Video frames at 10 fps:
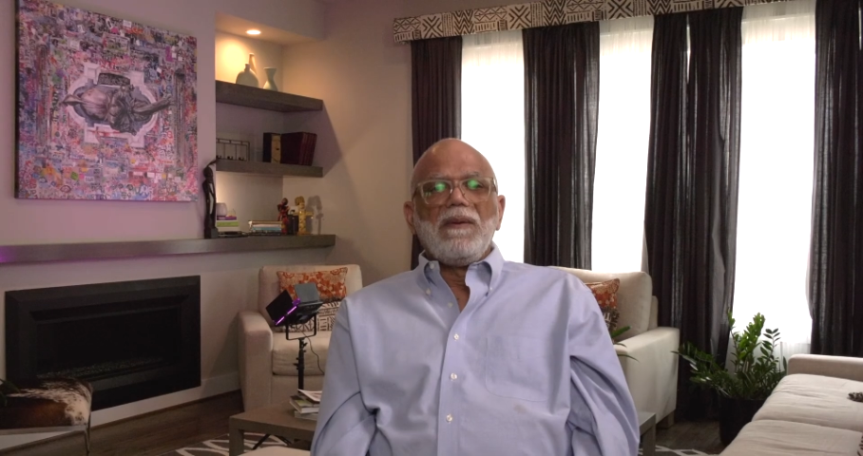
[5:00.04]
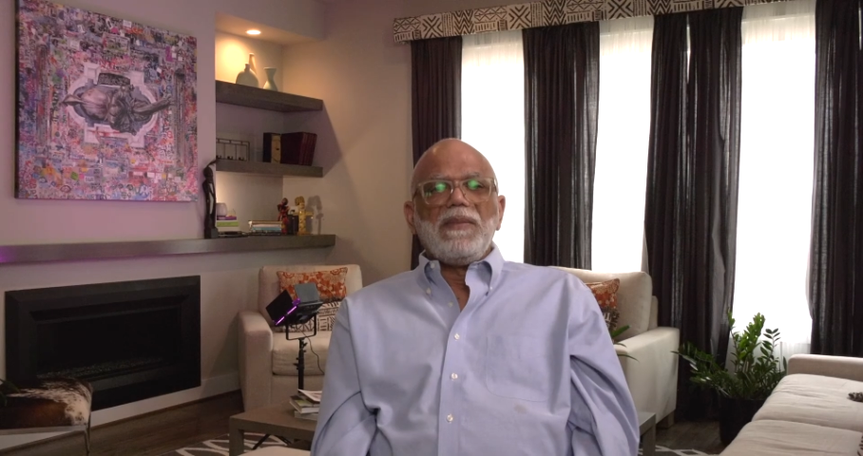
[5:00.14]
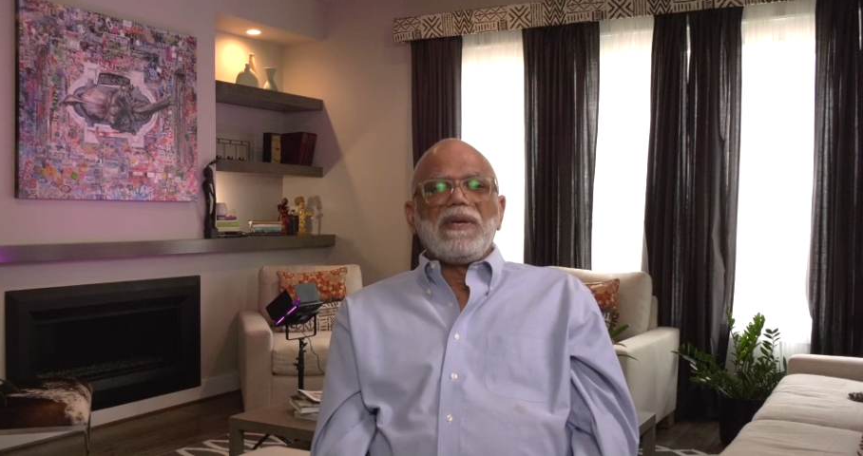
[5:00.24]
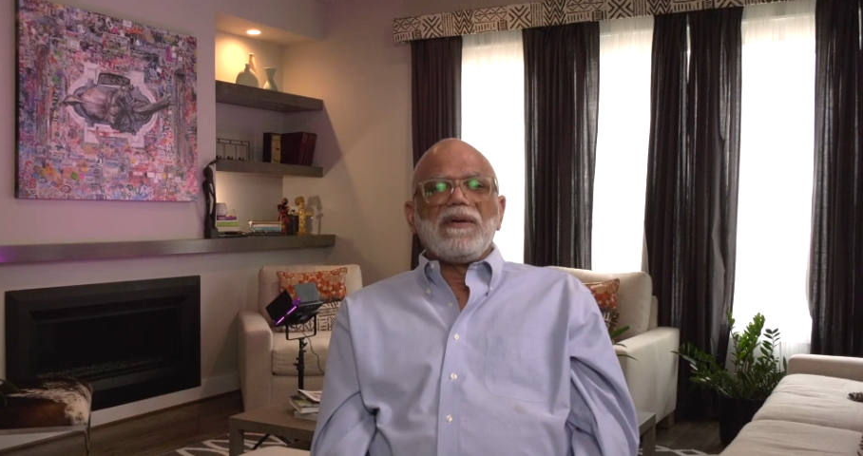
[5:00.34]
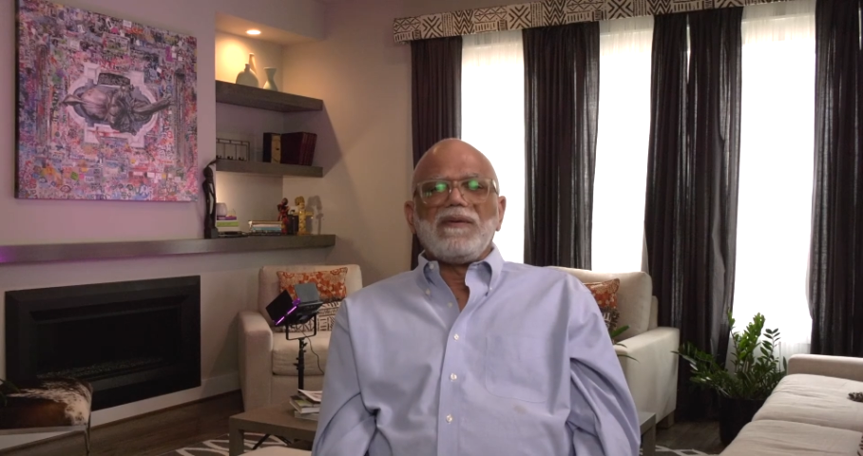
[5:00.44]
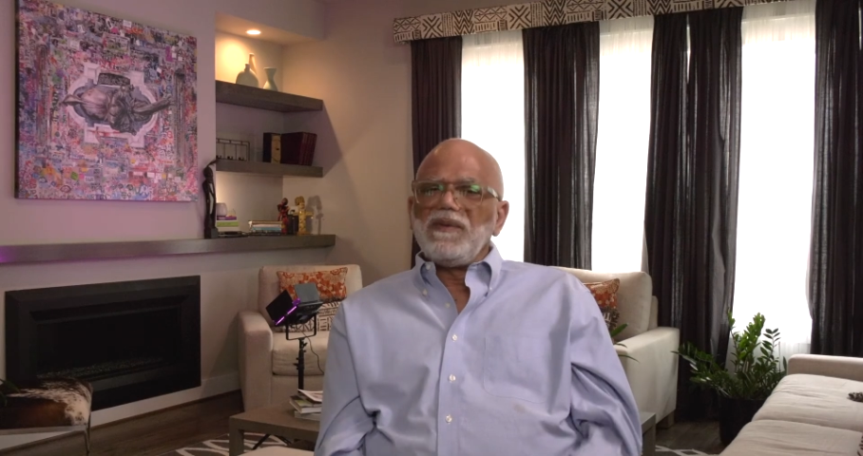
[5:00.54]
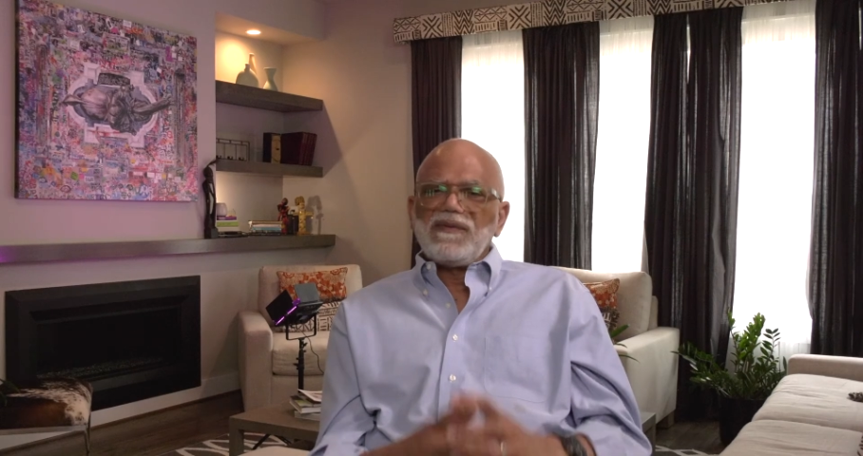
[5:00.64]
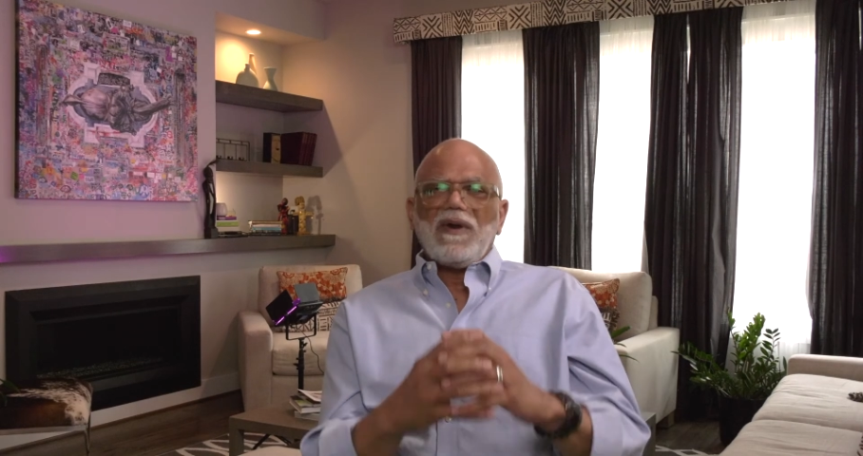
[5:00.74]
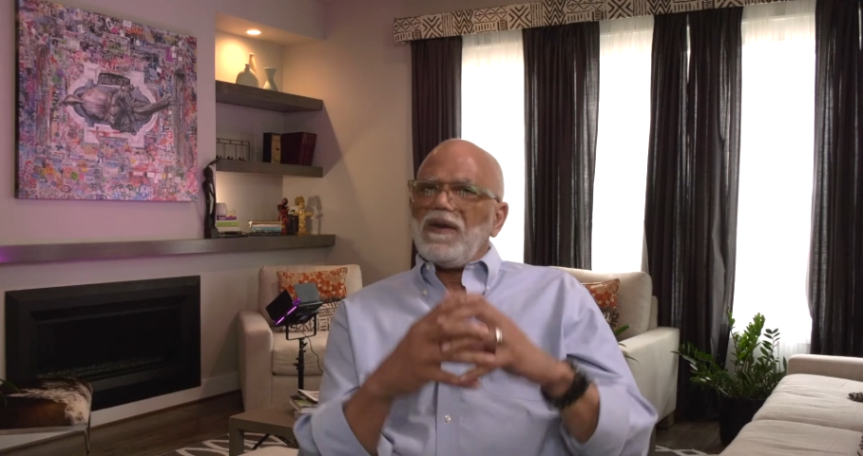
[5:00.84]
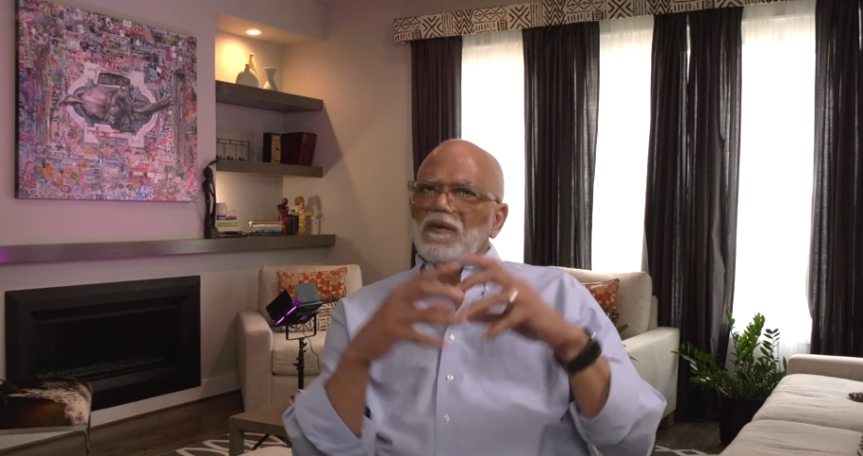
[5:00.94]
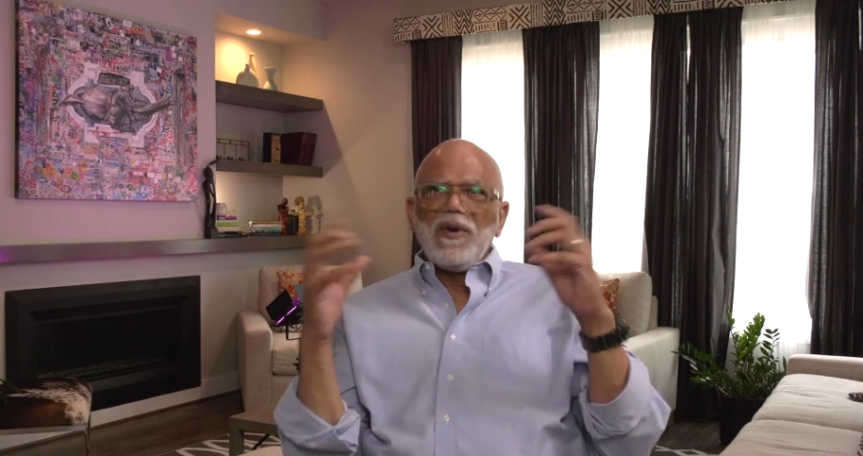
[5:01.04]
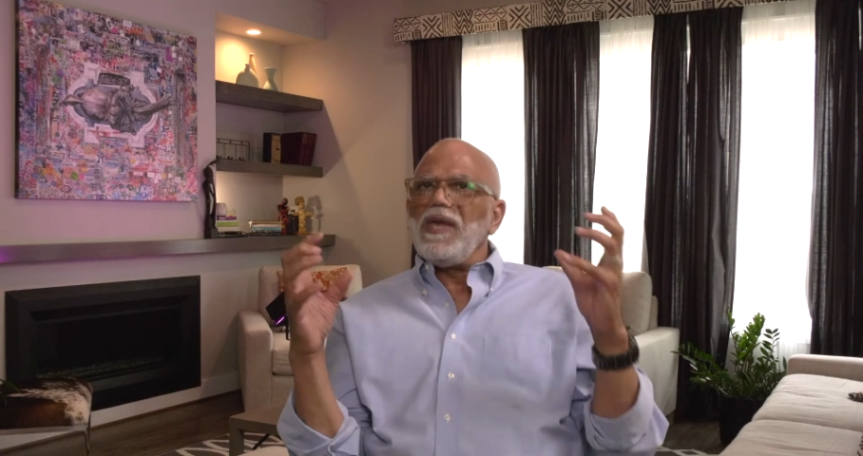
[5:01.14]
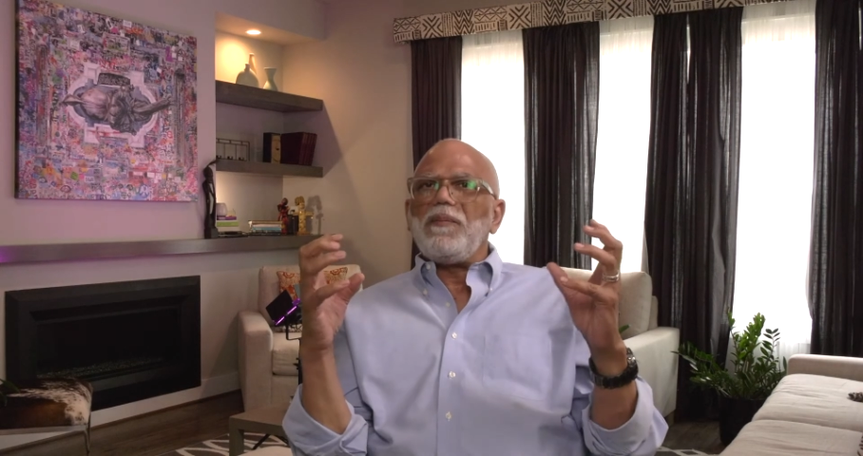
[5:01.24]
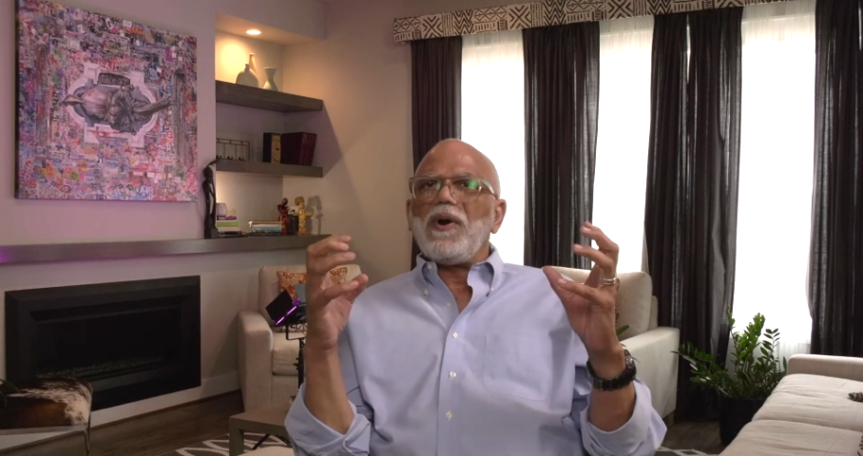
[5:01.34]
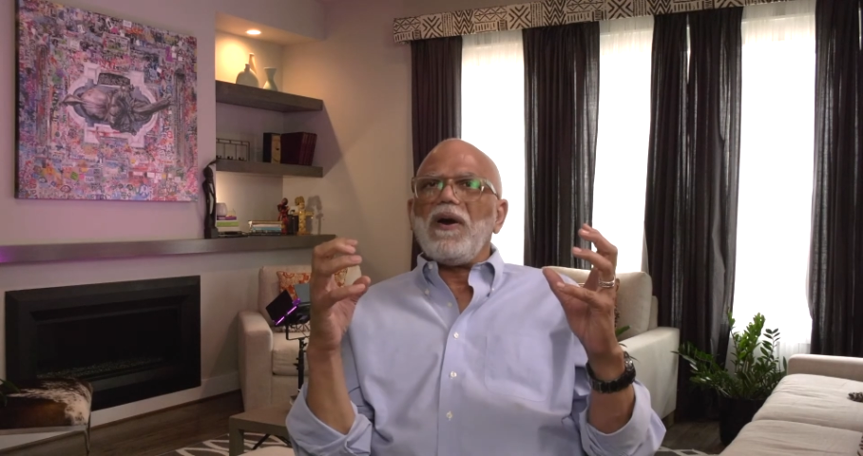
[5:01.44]
because we started way
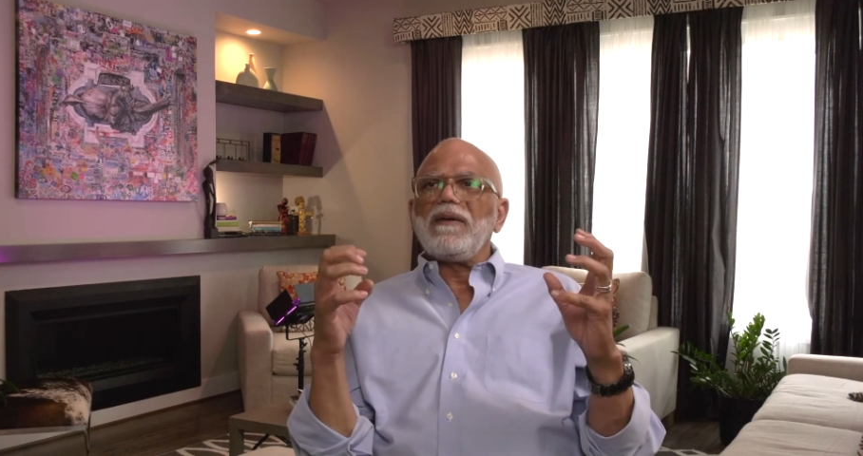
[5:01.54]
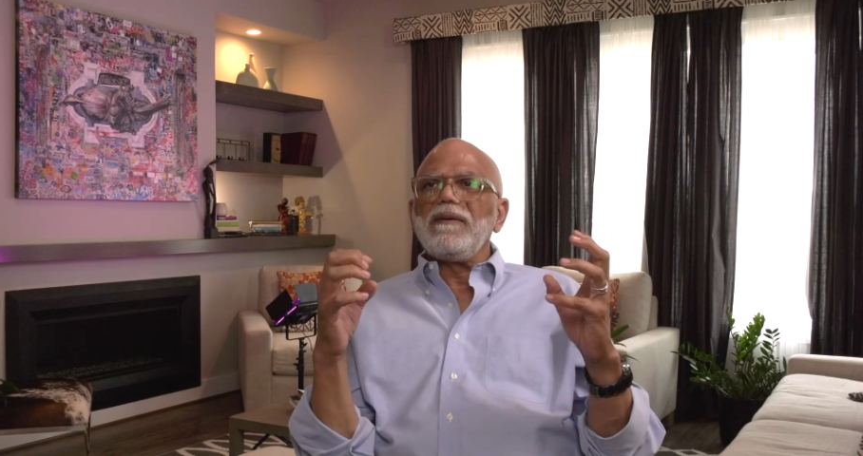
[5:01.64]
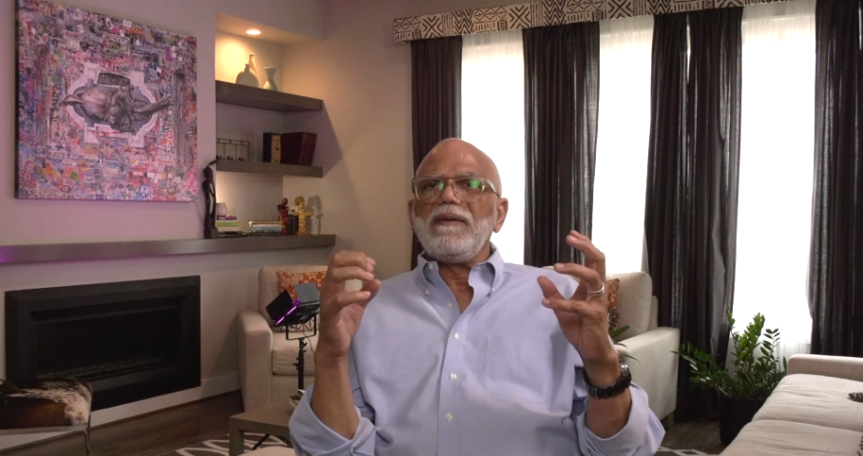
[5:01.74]
apart